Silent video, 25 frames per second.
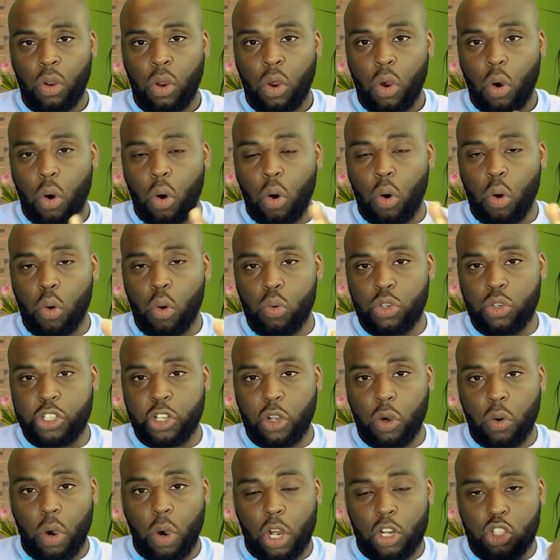
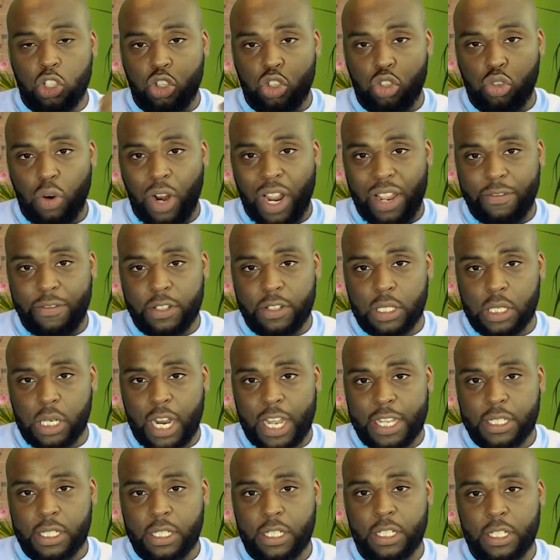Also, a driver's
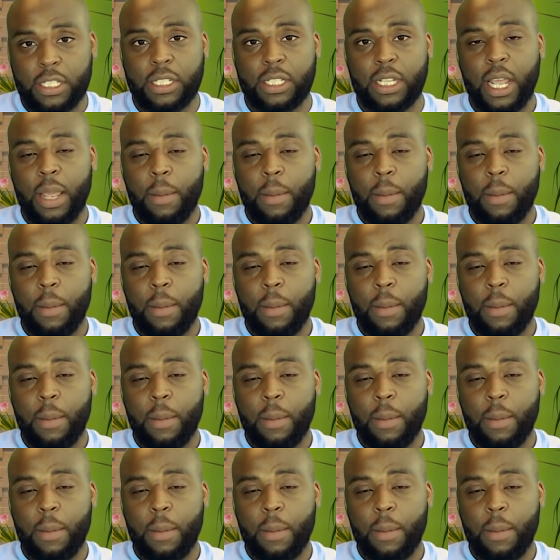license,